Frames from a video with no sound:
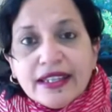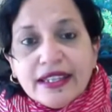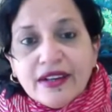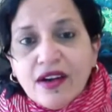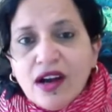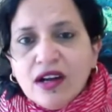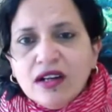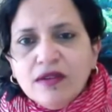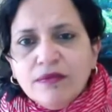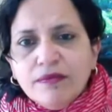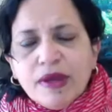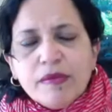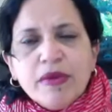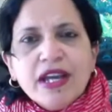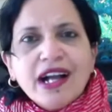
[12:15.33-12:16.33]
There are
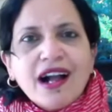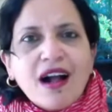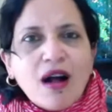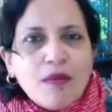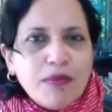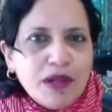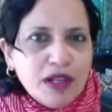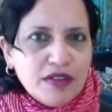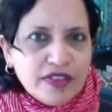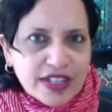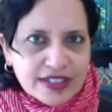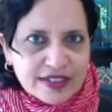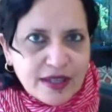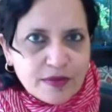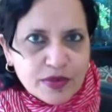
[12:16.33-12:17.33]
maybe a couple of
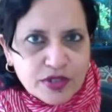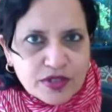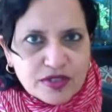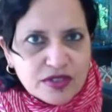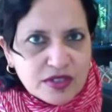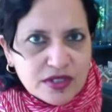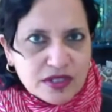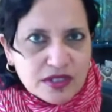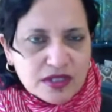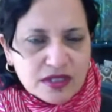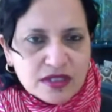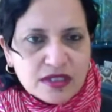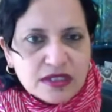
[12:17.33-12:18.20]
exceptions.